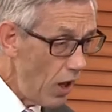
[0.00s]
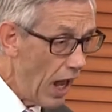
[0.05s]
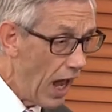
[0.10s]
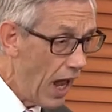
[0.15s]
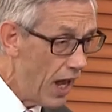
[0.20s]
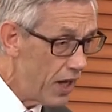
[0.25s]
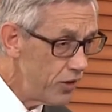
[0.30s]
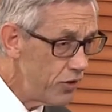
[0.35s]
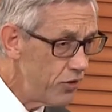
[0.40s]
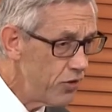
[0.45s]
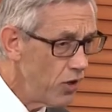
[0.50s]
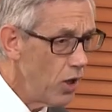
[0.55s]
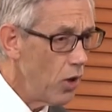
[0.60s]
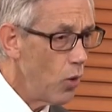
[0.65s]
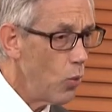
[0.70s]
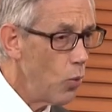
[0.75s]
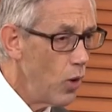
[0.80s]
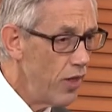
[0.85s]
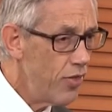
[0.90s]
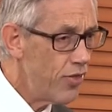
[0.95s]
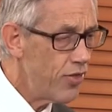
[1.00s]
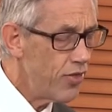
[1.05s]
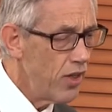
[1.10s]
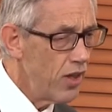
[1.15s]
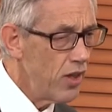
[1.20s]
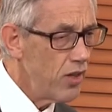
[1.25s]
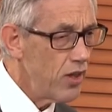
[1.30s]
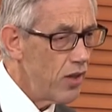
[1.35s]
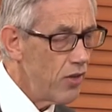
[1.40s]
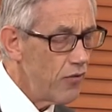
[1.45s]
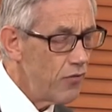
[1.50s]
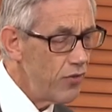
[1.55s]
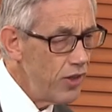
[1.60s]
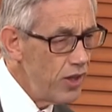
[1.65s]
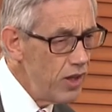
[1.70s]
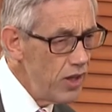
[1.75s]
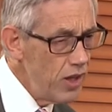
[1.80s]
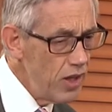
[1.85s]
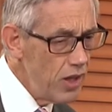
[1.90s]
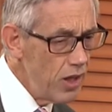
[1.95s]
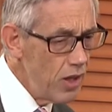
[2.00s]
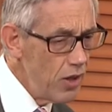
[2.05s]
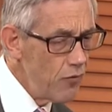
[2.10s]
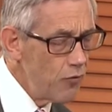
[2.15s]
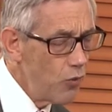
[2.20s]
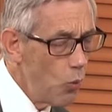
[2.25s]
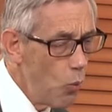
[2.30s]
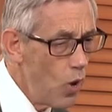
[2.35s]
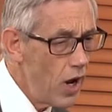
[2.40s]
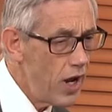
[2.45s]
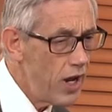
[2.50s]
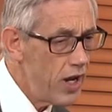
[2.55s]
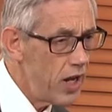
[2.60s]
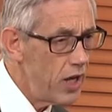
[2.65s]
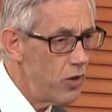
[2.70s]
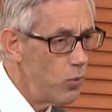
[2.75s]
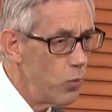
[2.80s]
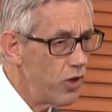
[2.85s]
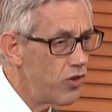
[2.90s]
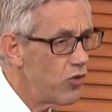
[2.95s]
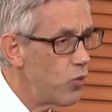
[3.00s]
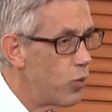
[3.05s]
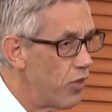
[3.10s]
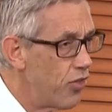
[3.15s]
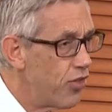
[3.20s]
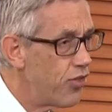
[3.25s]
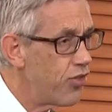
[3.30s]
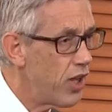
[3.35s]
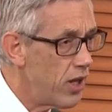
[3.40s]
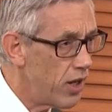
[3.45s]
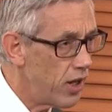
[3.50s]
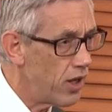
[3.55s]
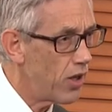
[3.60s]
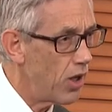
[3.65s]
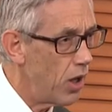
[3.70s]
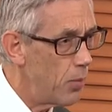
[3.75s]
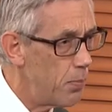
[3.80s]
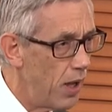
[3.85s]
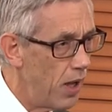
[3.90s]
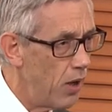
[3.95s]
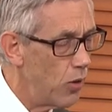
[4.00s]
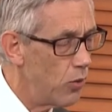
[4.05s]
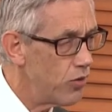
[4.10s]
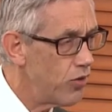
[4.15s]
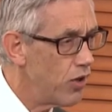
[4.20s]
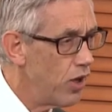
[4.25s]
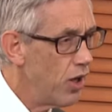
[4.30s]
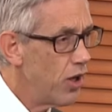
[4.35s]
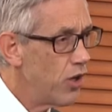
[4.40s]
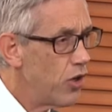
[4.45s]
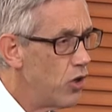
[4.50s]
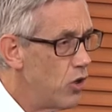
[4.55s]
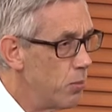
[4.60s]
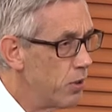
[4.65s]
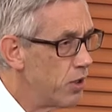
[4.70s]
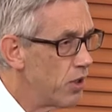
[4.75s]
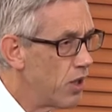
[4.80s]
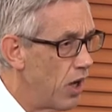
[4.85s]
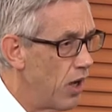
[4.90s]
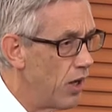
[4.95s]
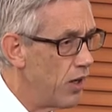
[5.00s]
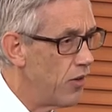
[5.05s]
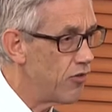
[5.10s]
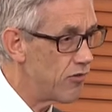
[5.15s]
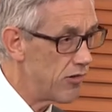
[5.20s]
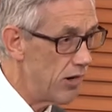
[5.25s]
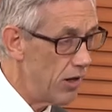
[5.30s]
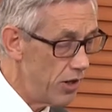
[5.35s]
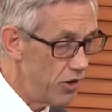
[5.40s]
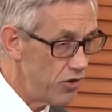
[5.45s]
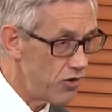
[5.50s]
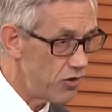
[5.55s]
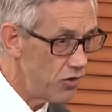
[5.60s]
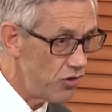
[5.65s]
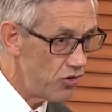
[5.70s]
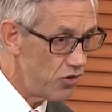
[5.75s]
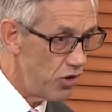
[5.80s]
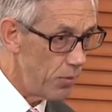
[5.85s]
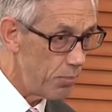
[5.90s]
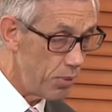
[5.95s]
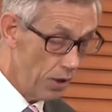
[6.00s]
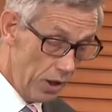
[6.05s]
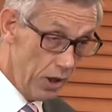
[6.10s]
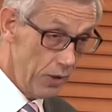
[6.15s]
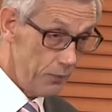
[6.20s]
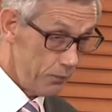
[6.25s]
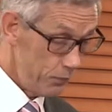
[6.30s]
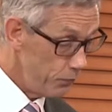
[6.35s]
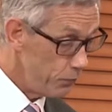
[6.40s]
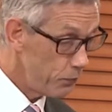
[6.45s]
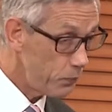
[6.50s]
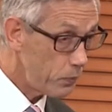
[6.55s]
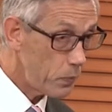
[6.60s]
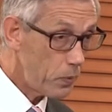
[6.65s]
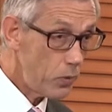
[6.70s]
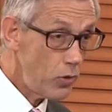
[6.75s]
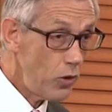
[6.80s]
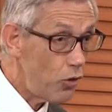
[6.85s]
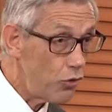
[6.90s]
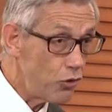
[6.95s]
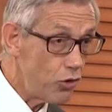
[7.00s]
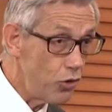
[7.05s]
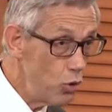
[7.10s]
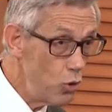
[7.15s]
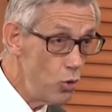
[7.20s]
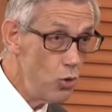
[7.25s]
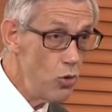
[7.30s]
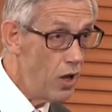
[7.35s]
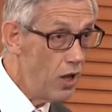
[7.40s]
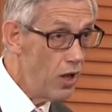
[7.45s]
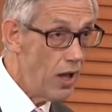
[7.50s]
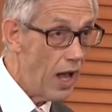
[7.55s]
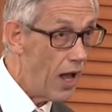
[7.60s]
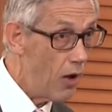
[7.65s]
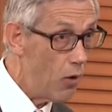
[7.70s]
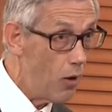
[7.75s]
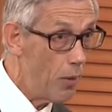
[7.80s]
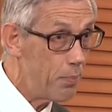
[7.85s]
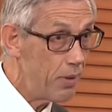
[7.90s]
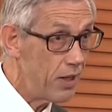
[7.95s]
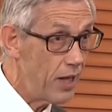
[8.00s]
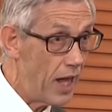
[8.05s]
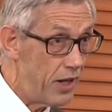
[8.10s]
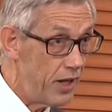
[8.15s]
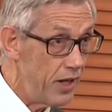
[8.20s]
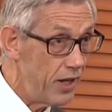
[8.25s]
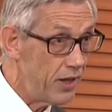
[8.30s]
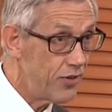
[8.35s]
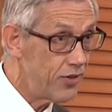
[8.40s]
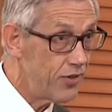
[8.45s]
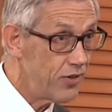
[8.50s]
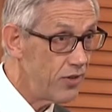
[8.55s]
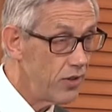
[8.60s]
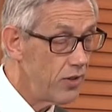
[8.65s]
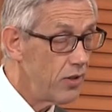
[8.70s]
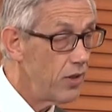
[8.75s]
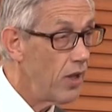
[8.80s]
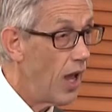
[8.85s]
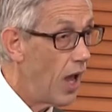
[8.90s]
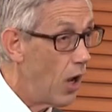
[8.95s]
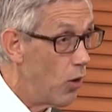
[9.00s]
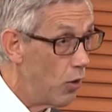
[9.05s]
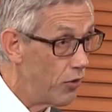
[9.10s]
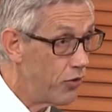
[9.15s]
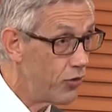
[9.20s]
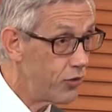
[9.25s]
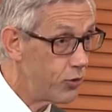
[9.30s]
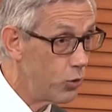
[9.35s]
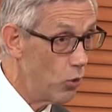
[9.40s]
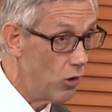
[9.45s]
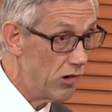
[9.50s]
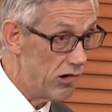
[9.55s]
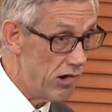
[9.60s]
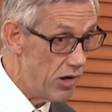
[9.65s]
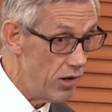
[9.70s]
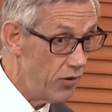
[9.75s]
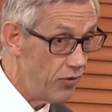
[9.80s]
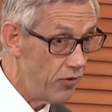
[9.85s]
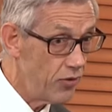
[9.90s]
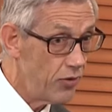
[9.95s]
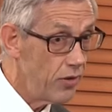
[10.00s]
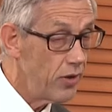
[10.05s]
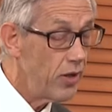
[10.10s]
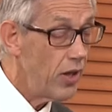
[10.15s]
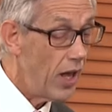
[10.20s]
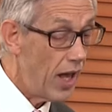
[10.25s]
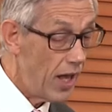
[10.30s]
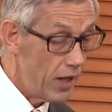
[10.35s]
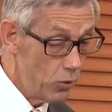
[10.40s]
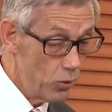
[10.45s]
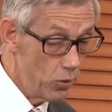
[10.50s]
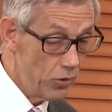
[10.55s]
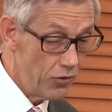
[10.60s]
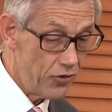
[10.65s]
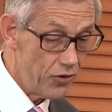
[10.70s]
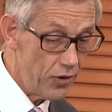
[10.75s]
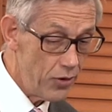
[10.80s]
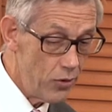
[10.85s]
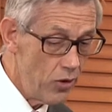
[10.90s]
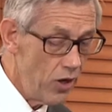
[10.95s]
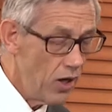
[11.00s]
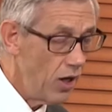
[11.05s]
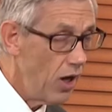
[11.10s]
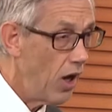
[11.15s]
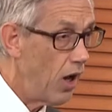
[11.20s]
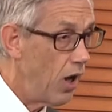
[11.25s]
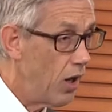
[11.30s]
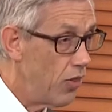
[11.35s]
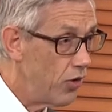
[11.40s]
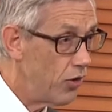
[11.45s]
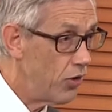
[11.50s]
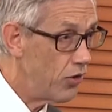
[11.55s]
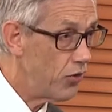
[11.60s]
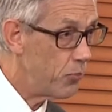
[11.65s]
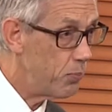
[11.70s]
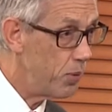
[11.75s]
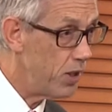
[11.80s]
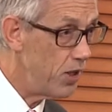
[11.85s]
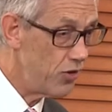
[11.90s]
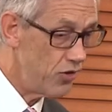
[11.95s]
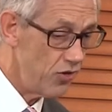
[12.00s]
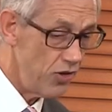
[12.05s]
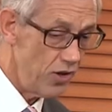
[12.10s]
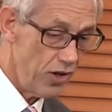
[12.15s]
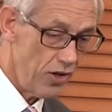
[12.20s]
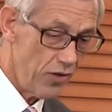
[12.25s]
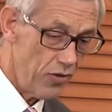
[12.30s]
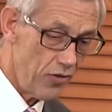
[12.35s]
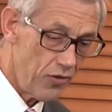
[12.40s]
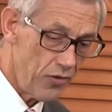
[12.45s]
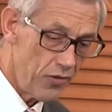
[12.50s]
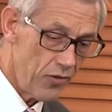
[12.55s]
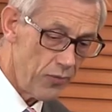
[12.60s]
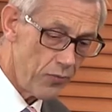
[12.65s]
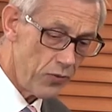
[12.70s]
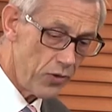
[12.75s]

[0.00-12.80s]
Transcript: and with the, the way in which we think about humankind's relationship to our planet, our stories, and also other species.